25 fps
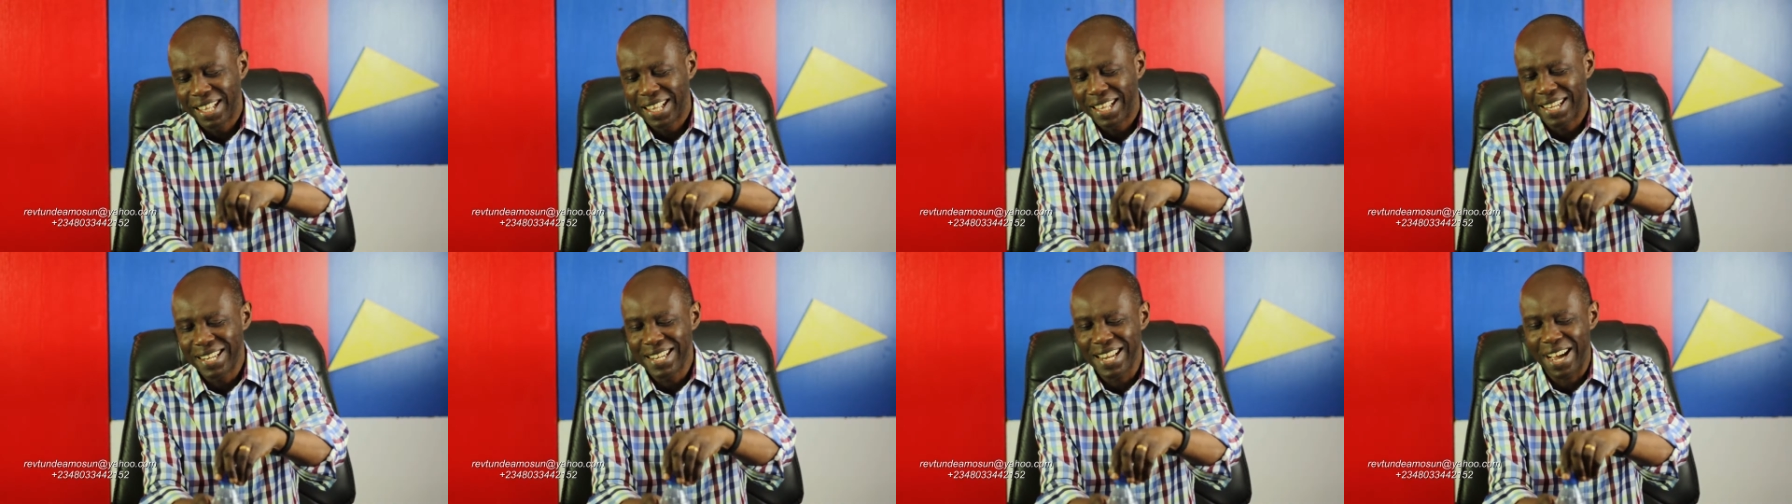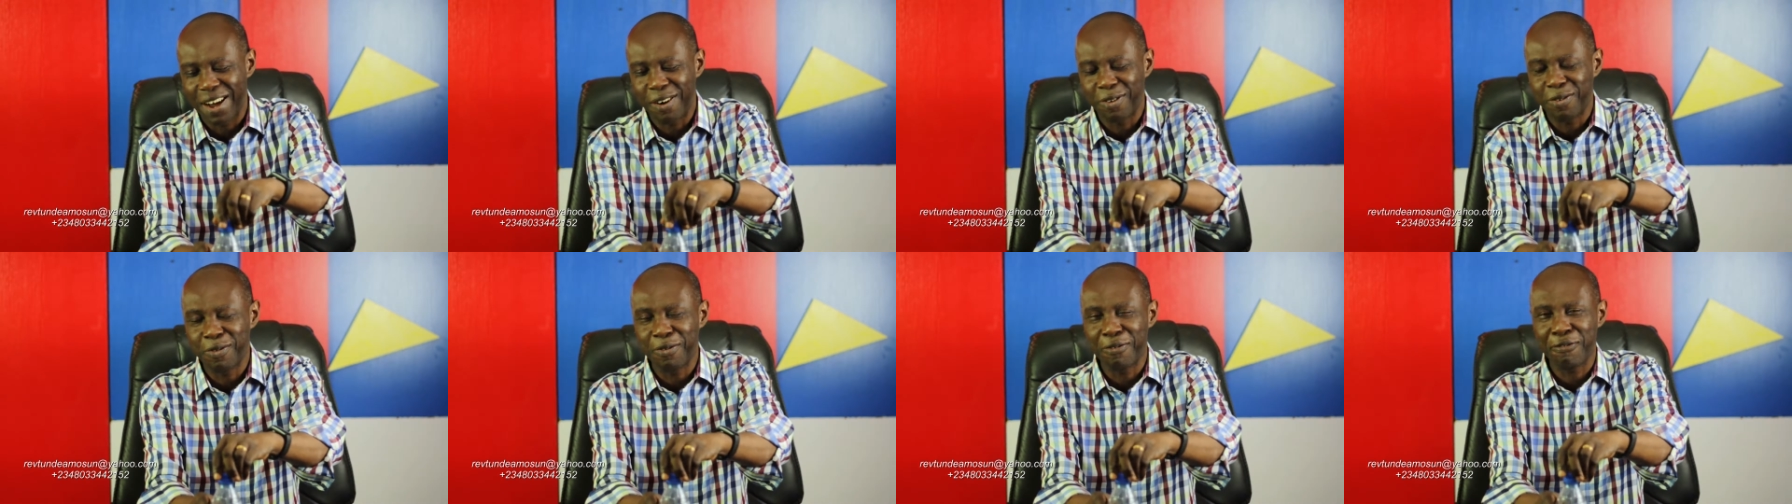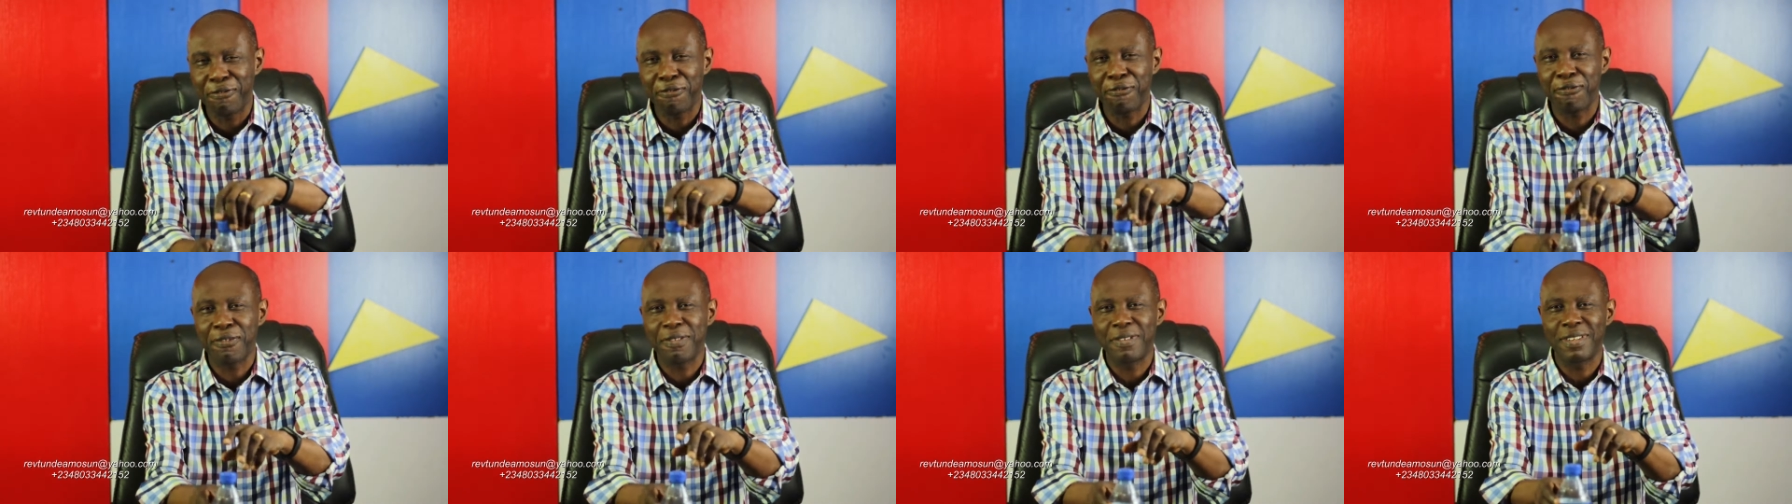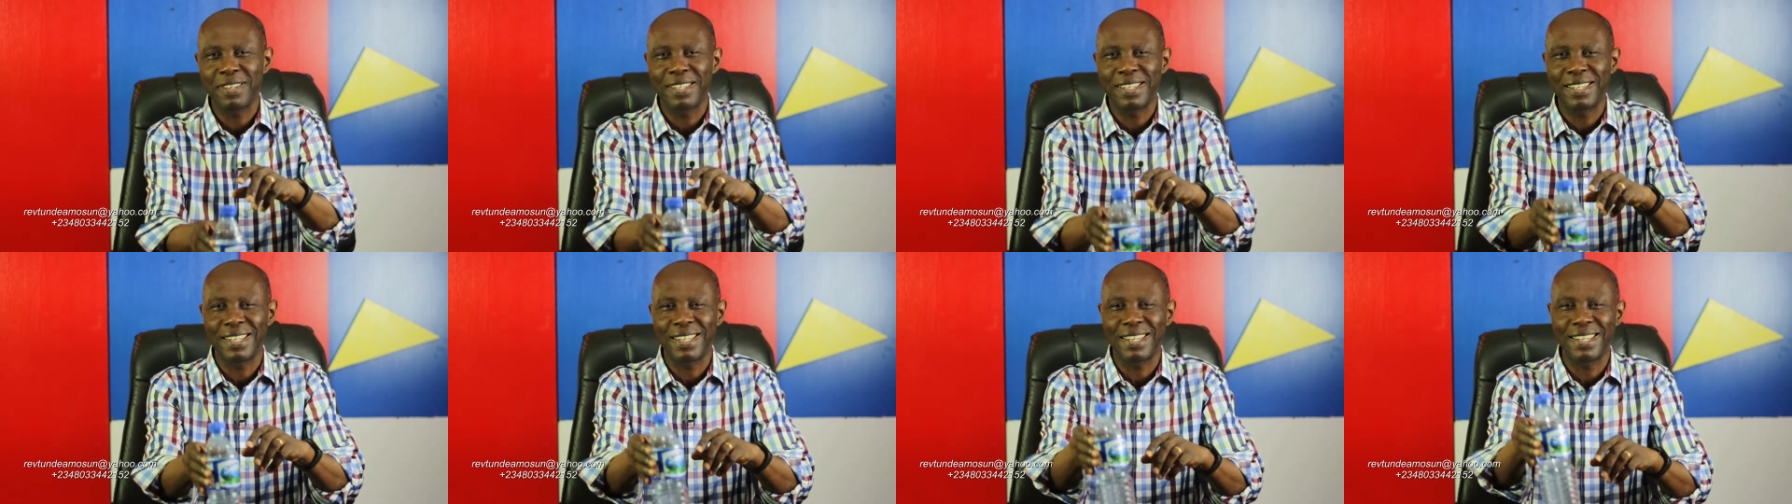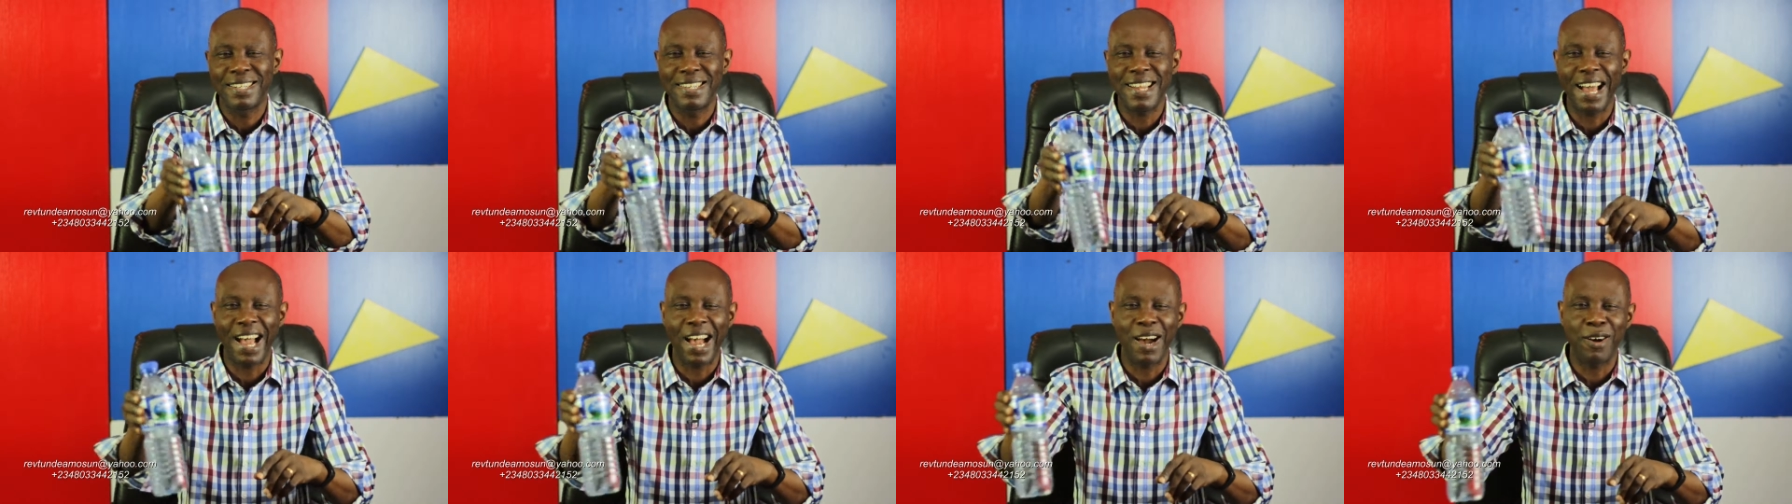Now,
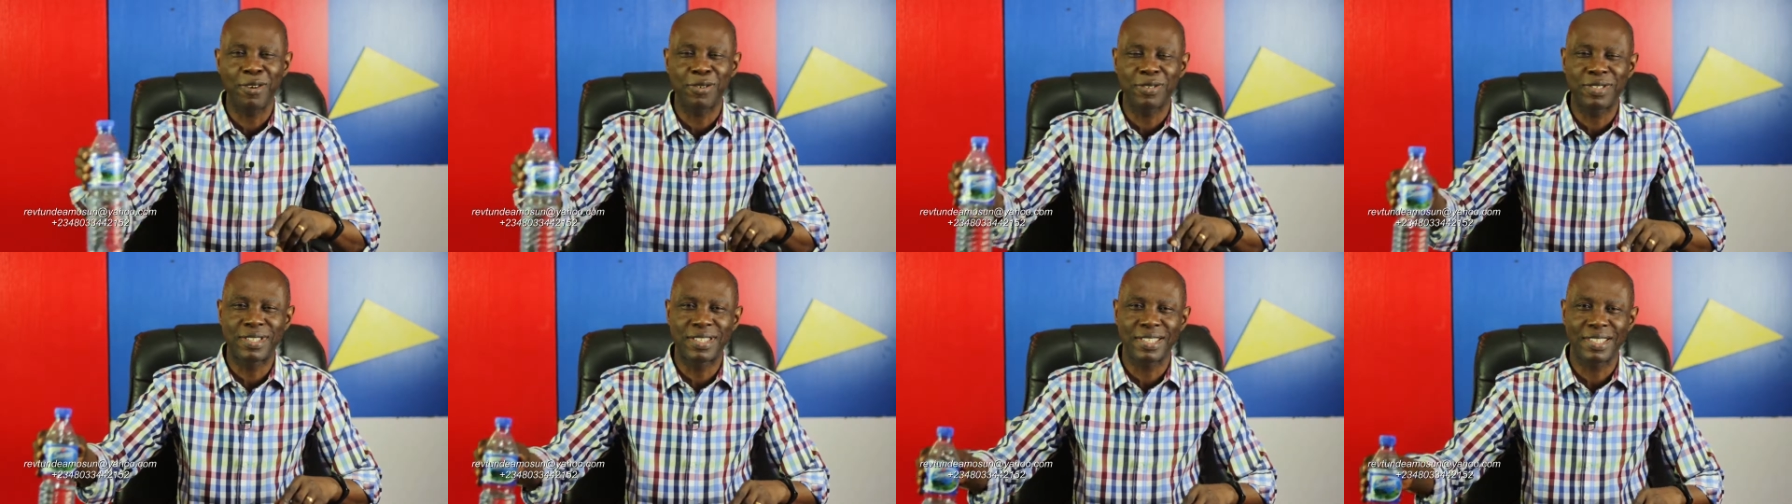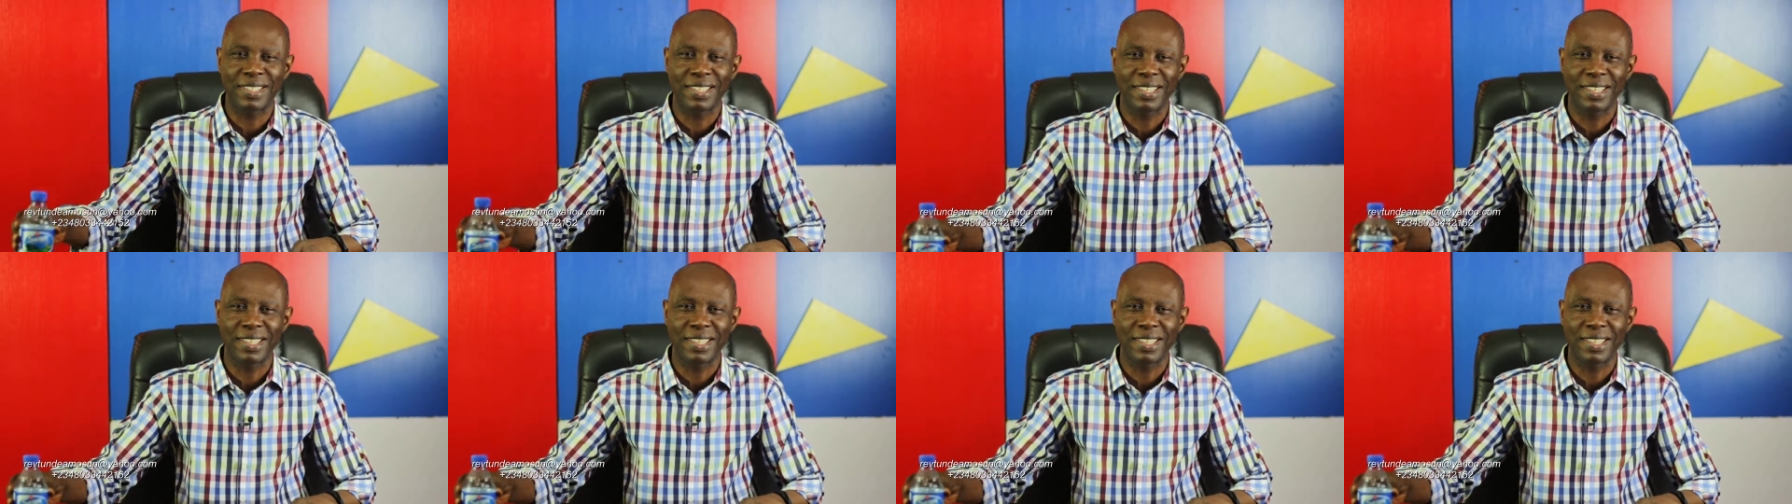doubt,